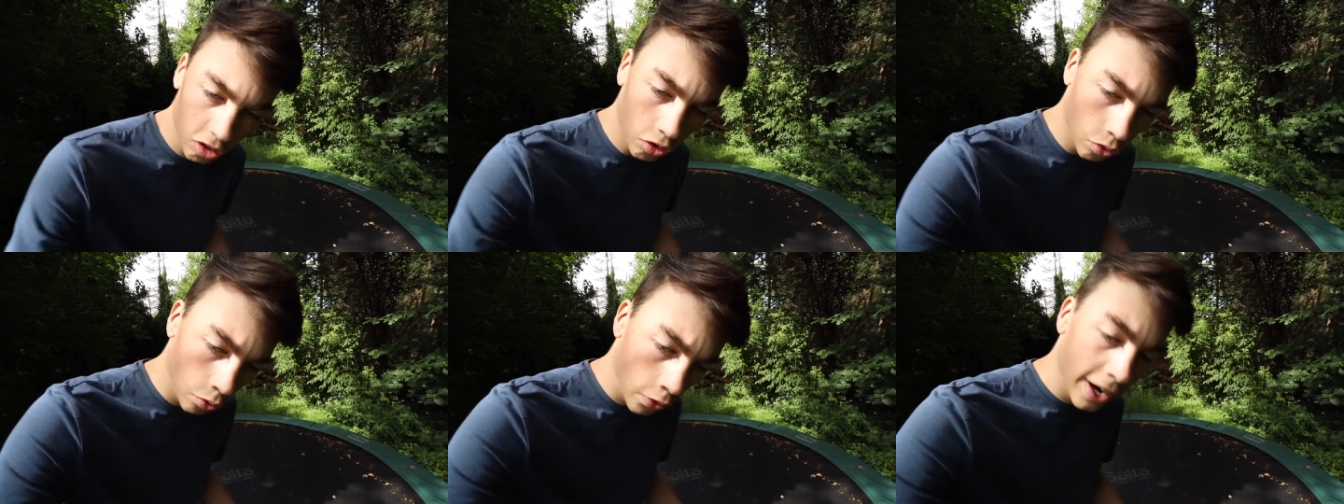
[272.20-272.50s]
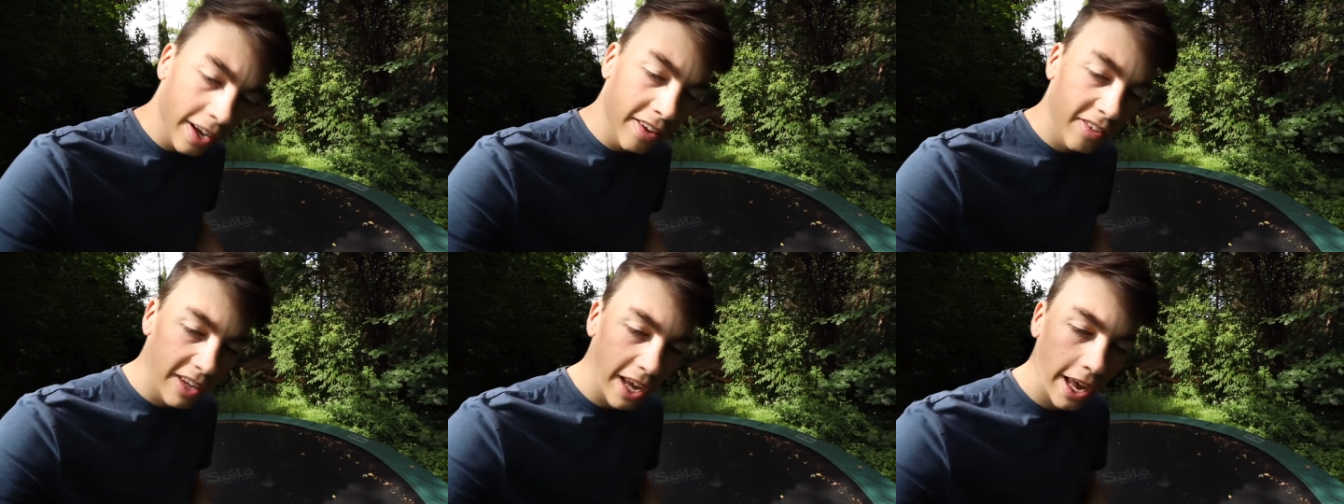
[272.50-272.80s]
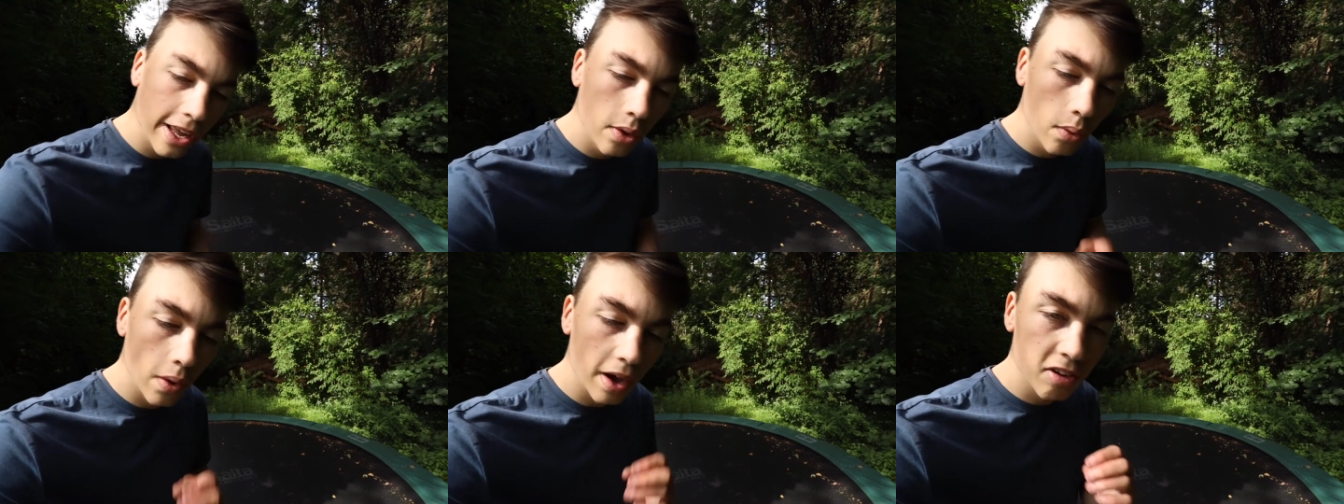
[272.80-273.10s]
tricks
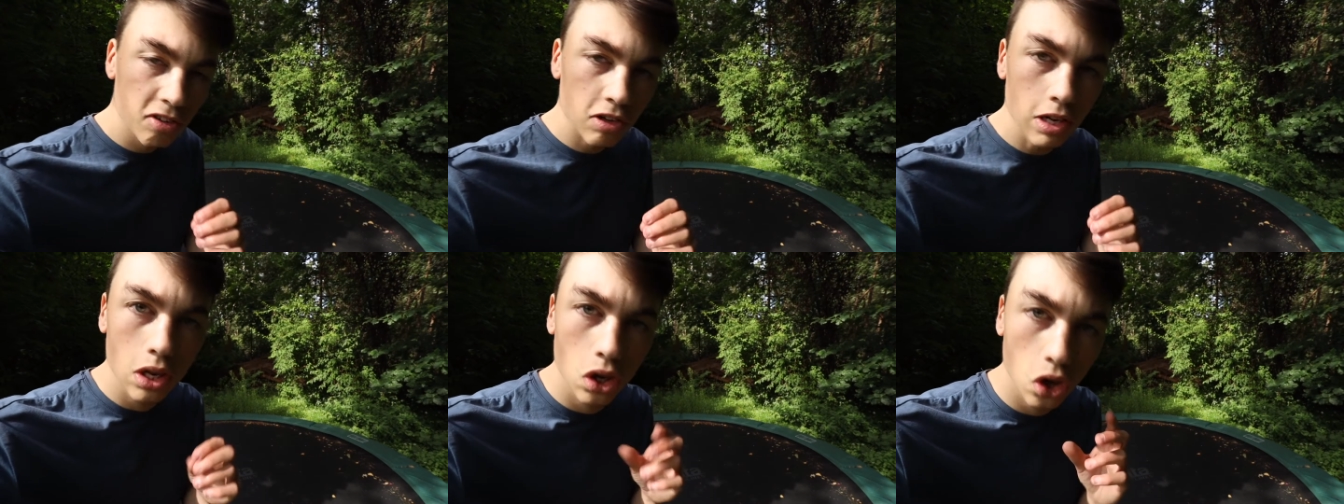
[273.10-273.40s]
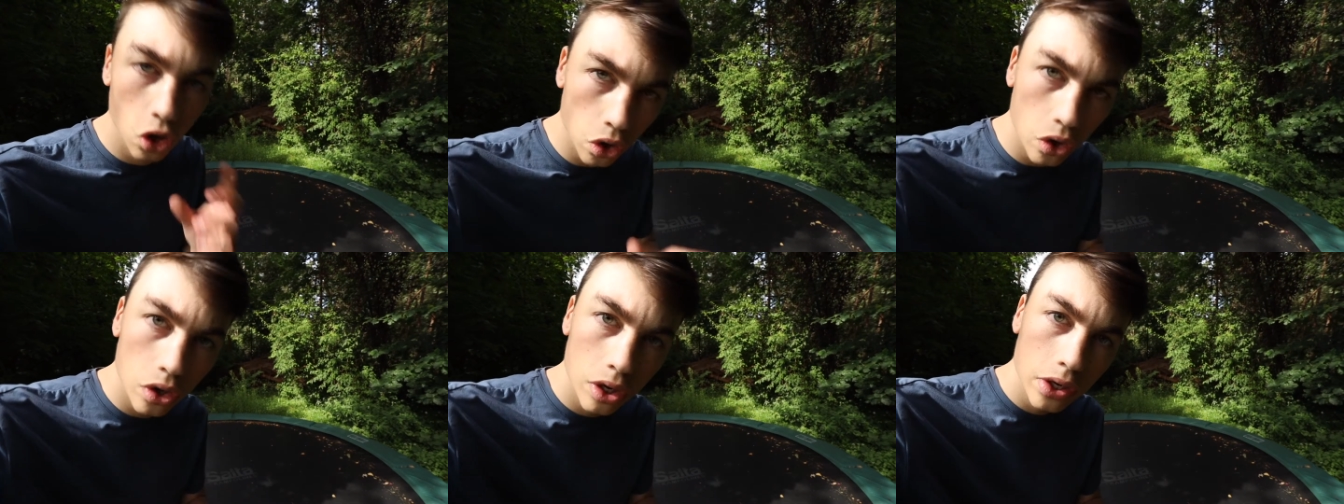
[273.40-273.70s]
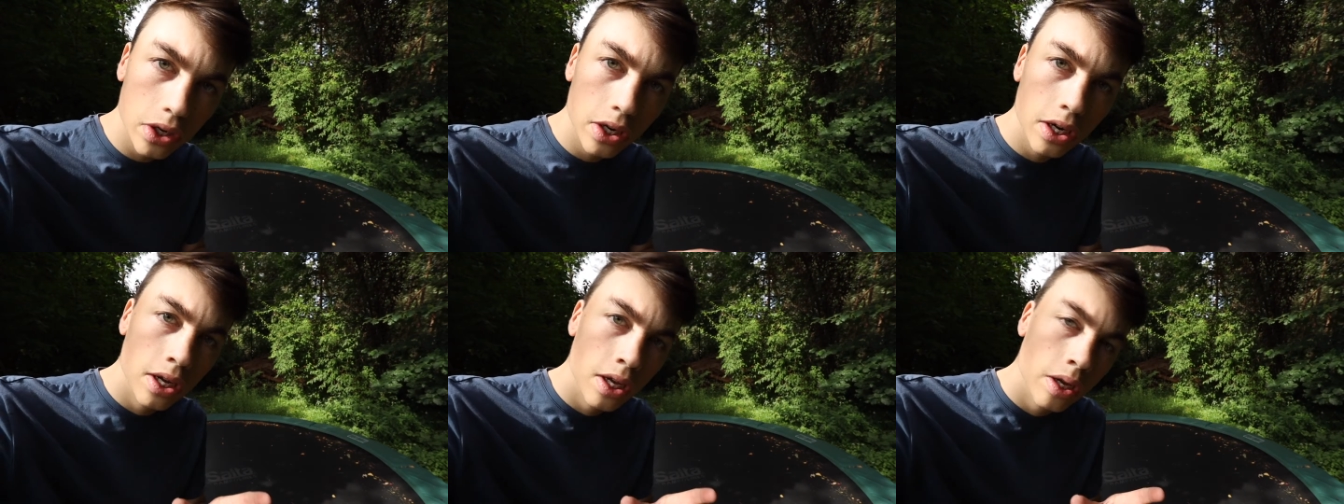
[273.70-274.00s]
can you actually
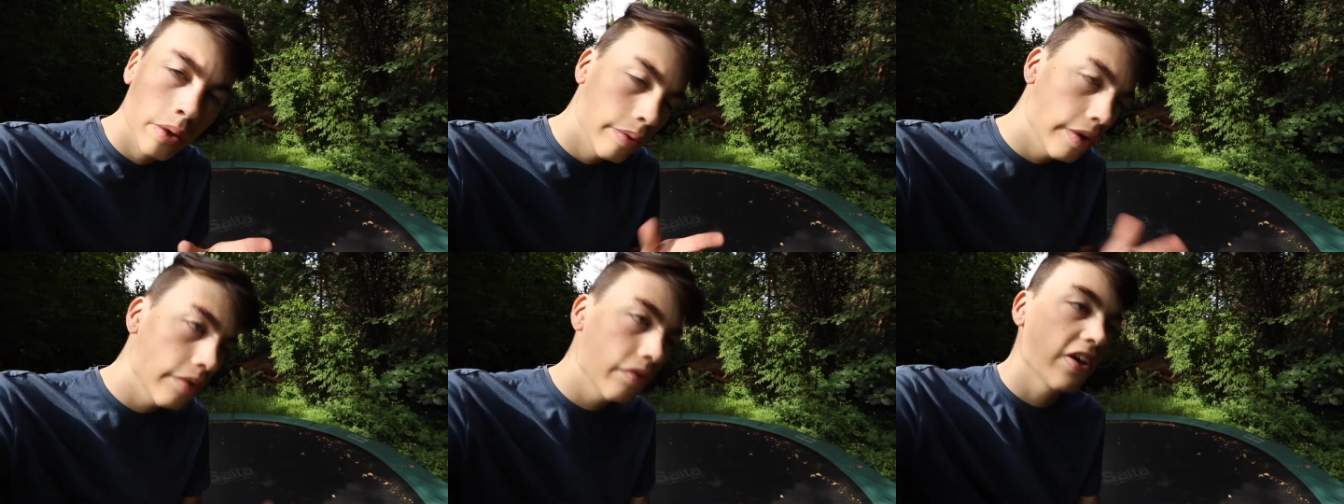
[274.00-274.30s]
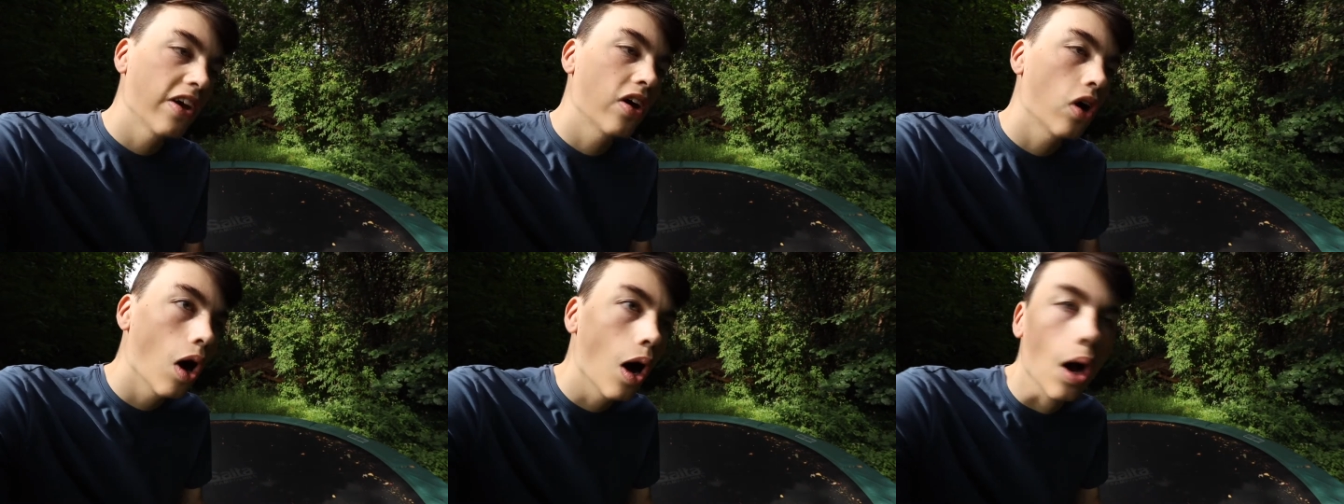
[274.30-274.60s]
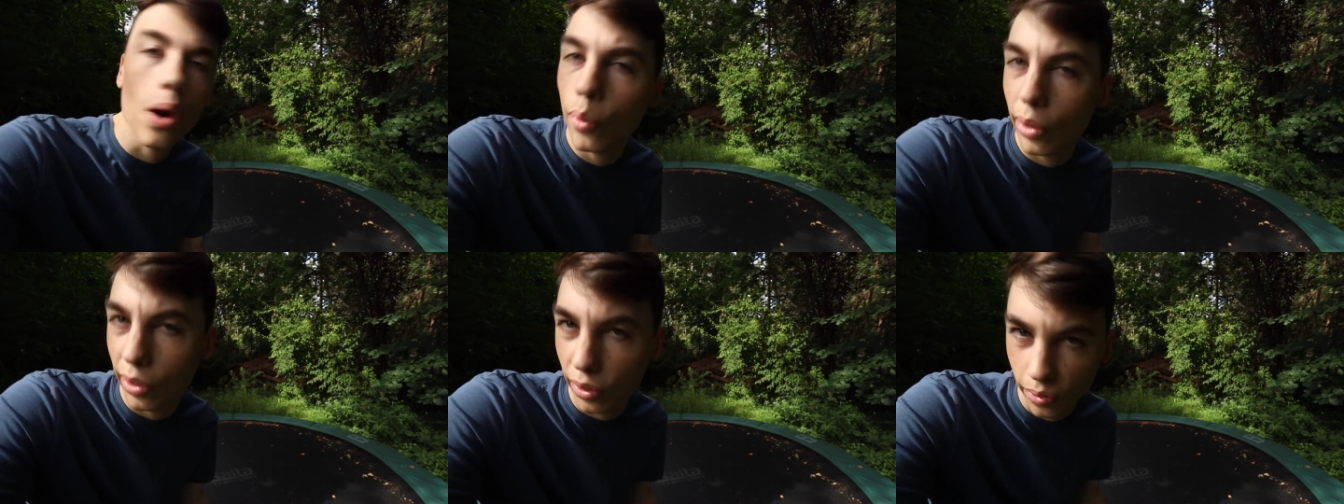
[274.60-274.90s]
learn with a
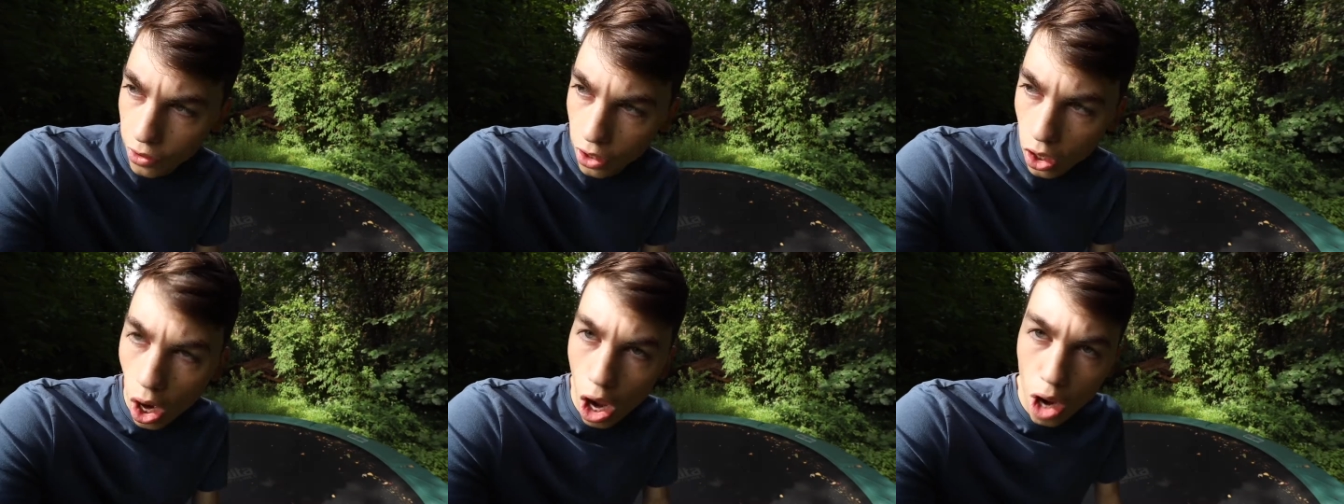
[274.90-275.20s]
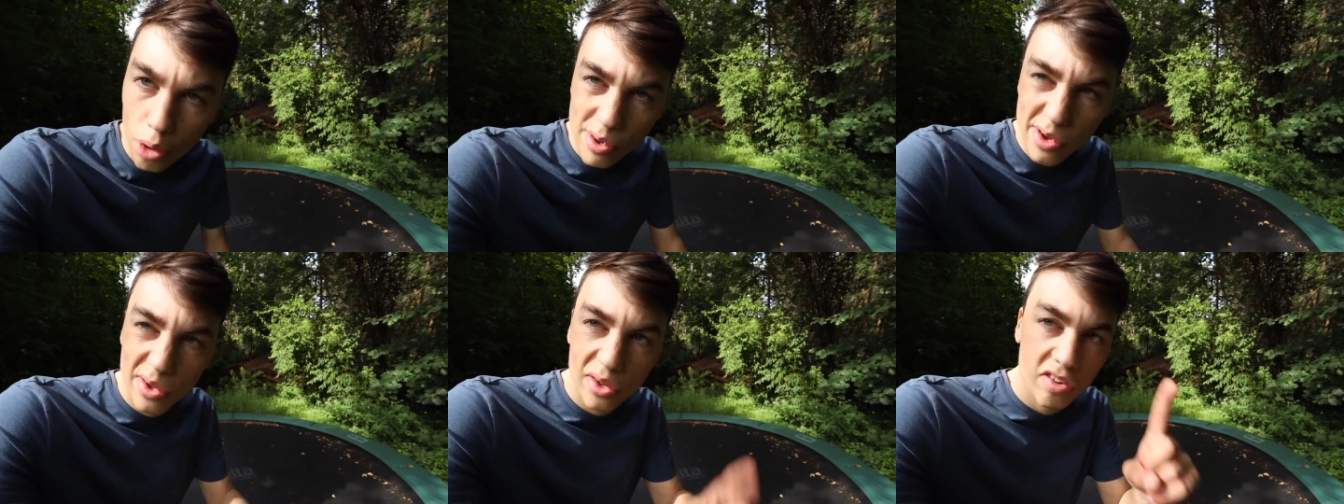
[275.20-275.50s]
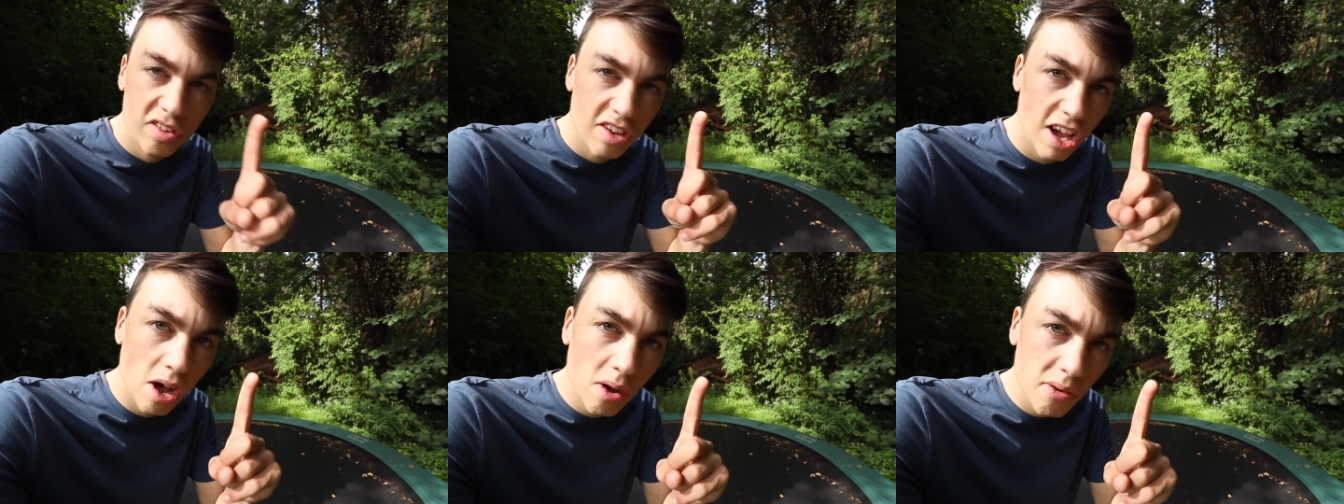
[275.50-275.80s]
cartwheel? The cartwheel
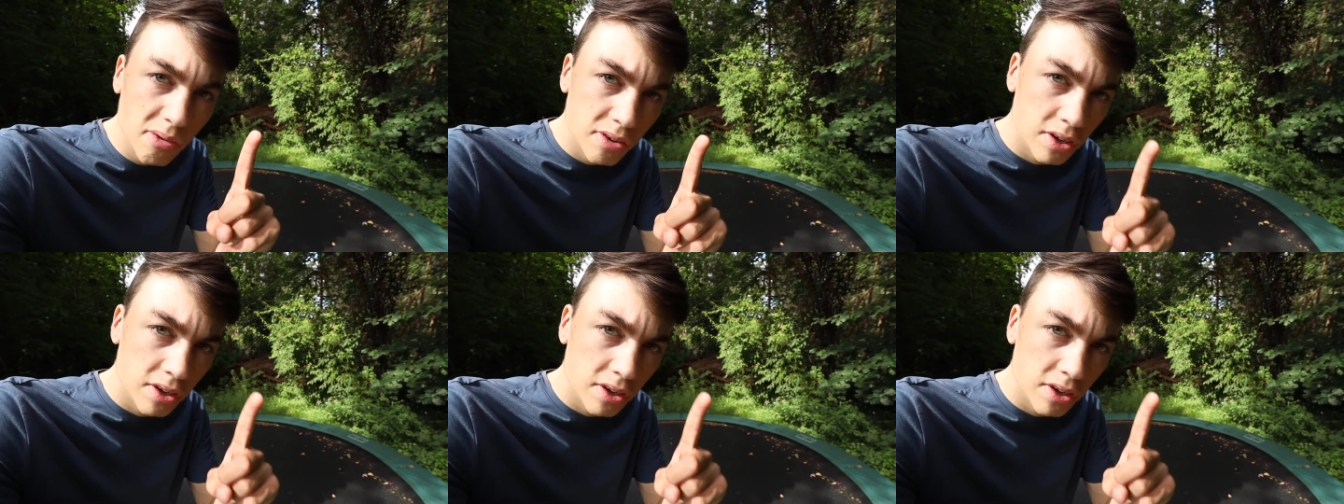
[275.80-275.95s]
itself,